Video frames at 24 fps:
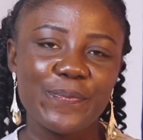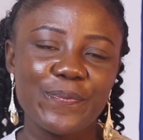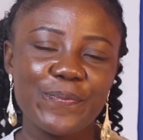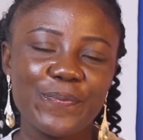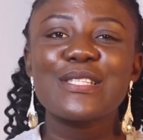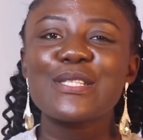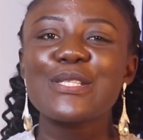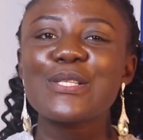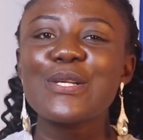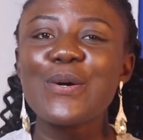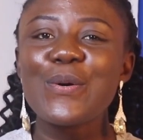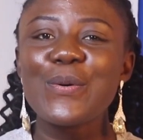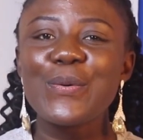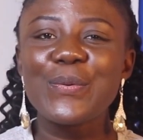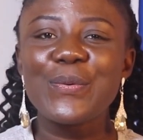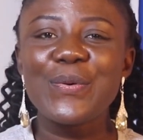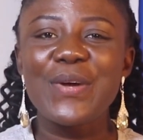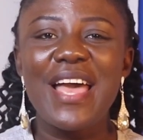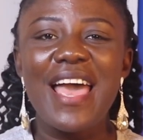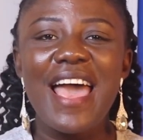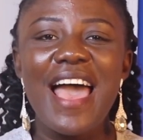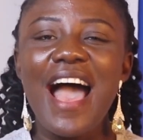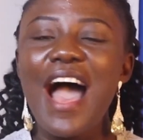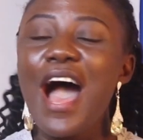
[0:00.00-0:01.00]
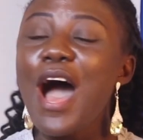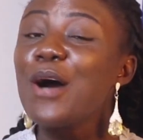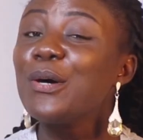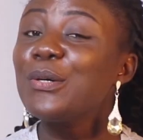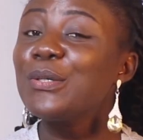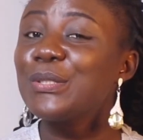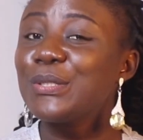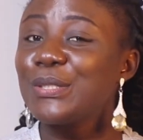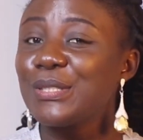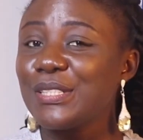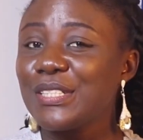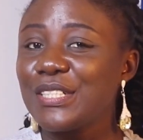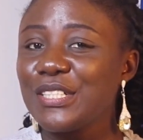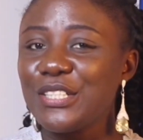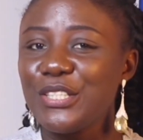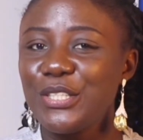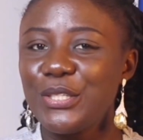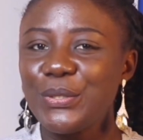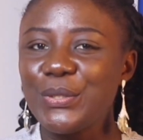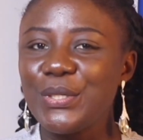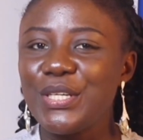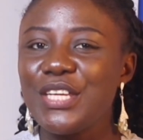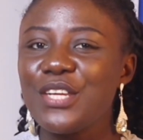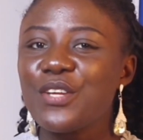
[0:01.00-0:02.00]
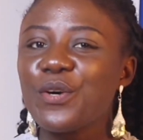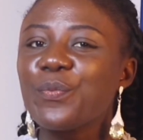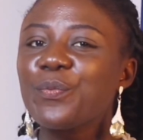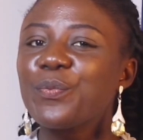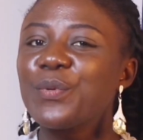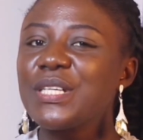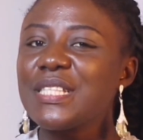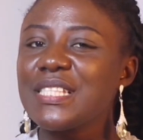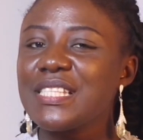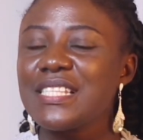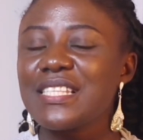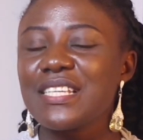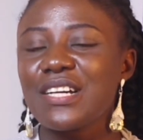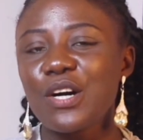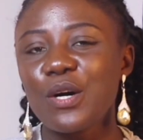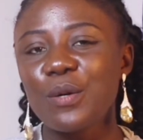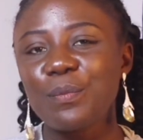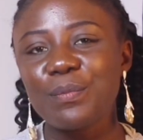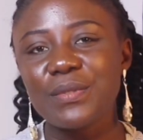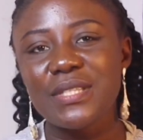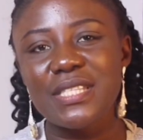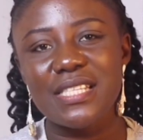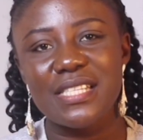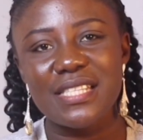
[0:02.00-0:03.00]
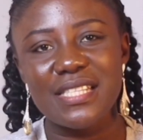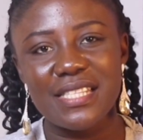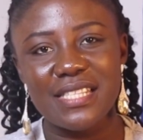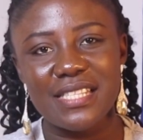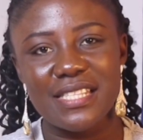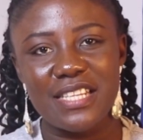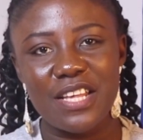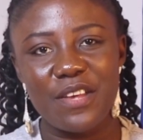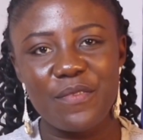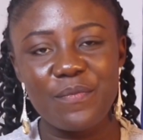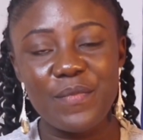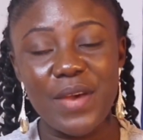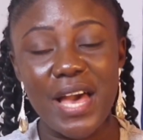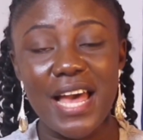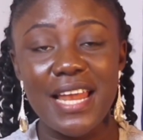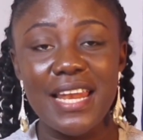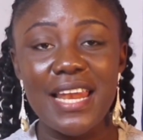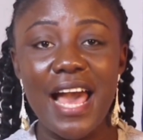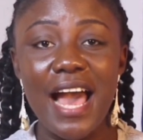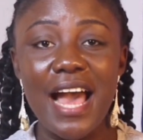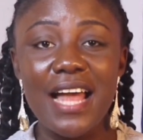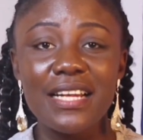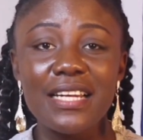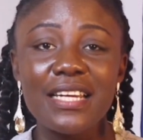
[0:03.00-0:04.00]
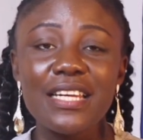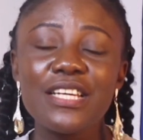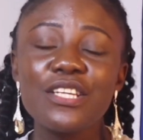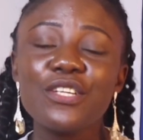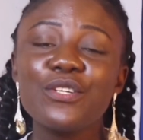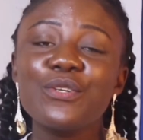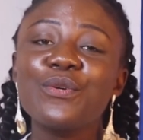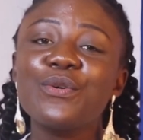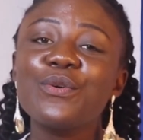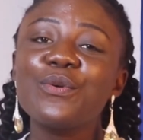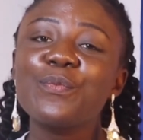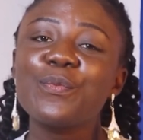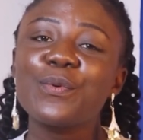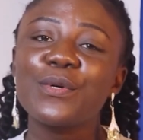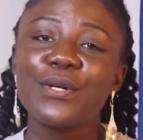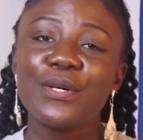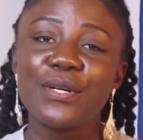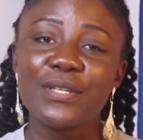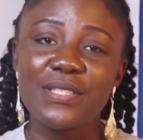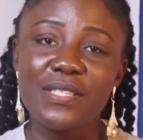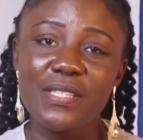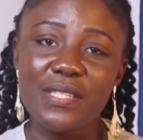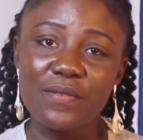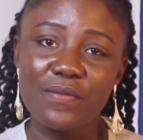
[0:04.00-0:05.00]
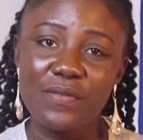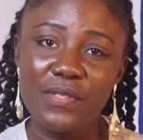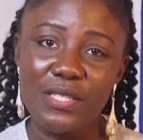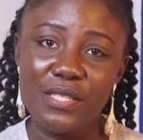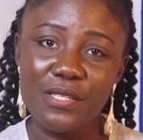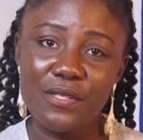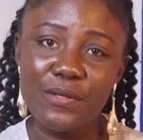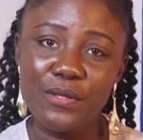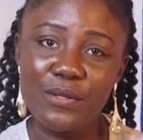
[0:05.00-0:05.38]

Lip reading: So, how good are you in operating the computer system and handling Google productivity